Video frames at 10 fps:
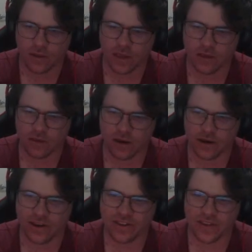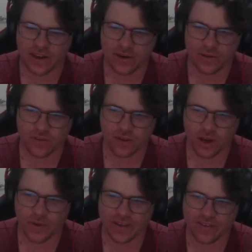In the clearance, the
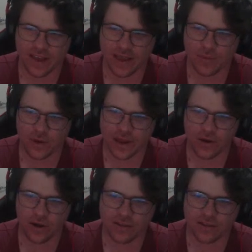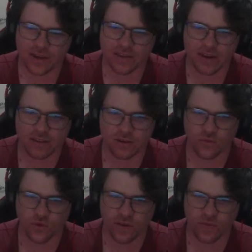goalie gets the handball out nicely, gets it out to
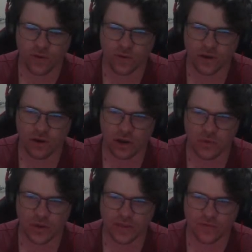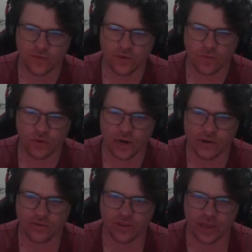Chris, but it looks like Collingwood will get the first real
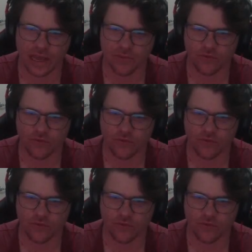clearance of the game.